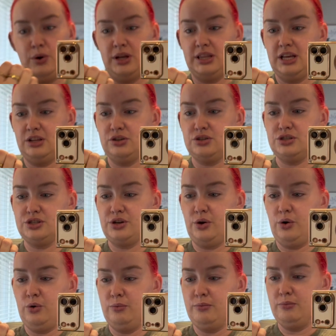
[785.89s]
they look
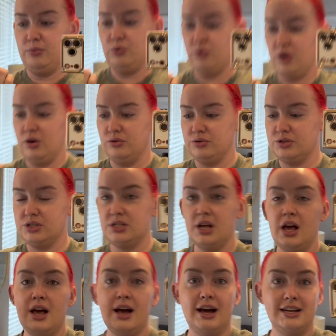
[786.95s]
so gross.
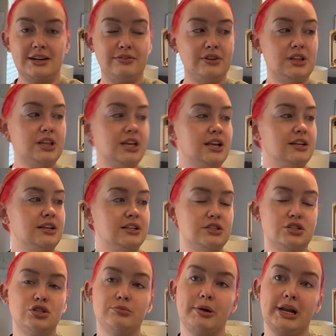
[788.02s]
I definitely need to
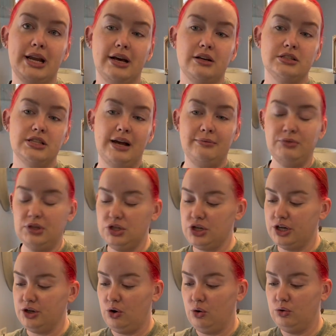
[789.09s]
do my nails. I'm really
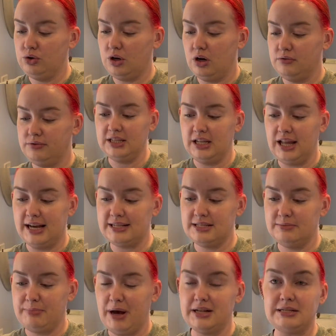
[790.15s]
trying to hold off the
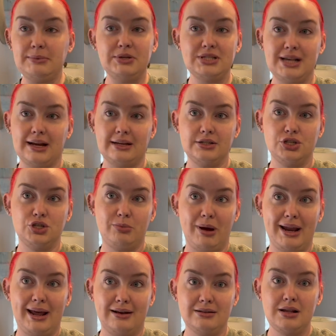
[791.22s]
last possible second to do my
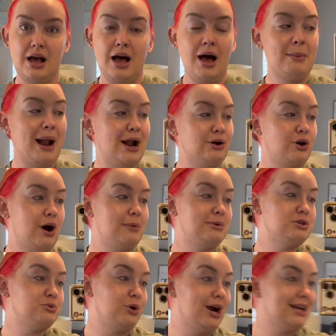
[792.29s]
nails, but I don't know how
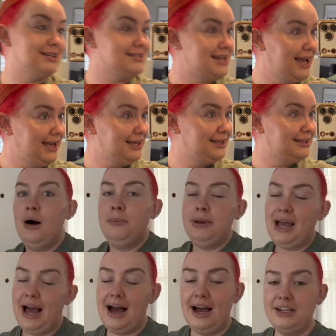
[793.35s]
much more I can take. But
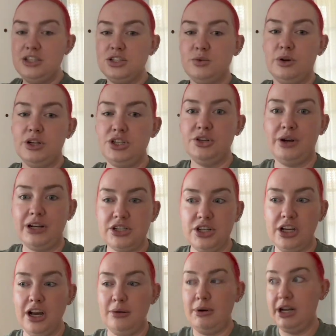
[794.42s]
yeah, I just wanted to
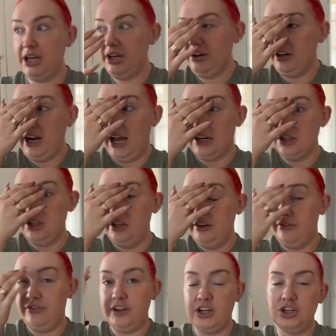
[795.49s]
actually come on here and actually
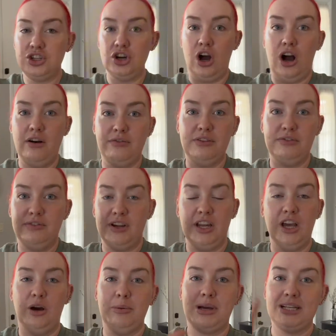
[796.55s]
finish off the
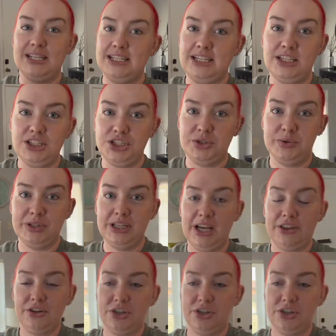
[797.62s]
video because I didn't do it the other